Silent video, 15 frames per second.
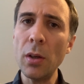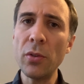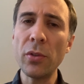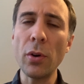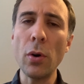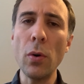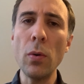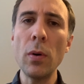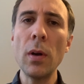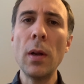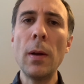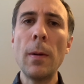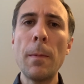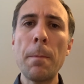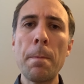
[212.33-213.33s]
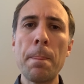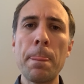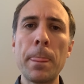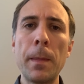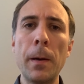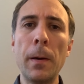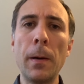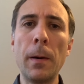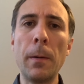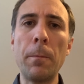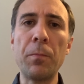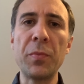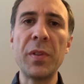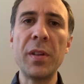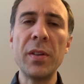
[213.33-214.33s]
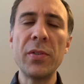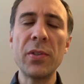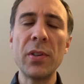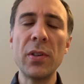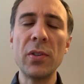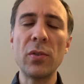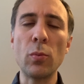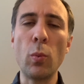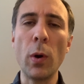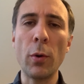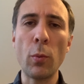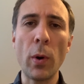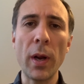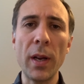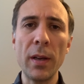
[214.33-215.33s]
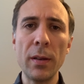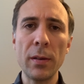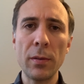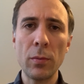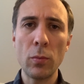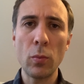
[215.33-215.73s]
So this is one way